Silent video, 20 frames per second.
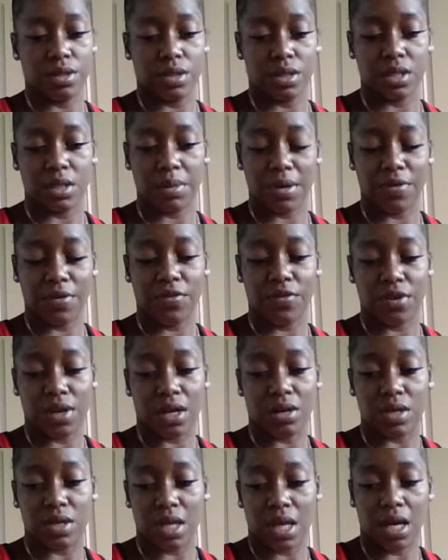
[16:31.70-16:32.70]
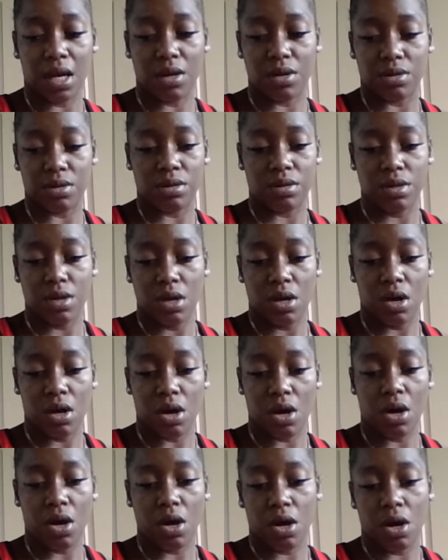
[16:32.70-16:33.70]
Somebody found out
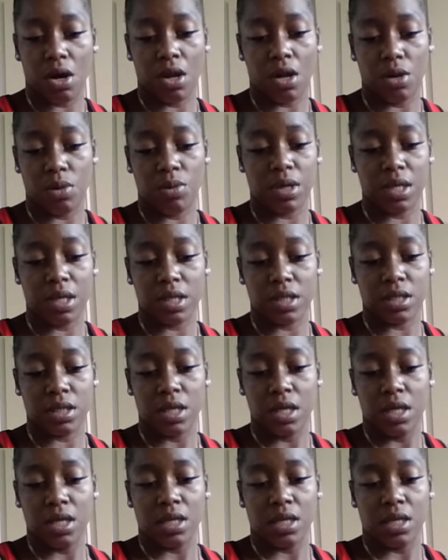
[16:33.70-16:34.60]
all of what